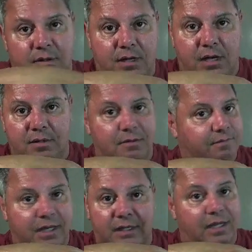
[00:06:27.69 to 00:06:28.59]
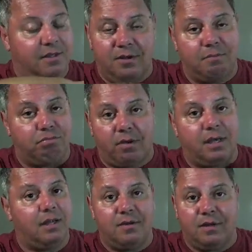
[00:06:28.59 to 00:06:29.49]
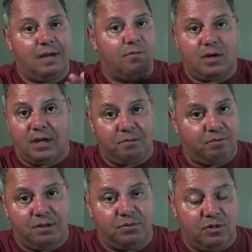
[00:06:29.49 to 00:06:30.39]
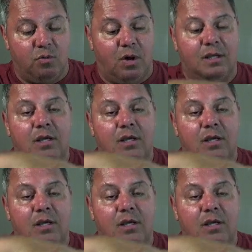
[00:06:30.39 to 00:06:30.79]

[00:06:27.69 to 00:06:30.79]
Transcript: Okay, forget that. You're going to break it. You're going to have all kind of problems you don't want.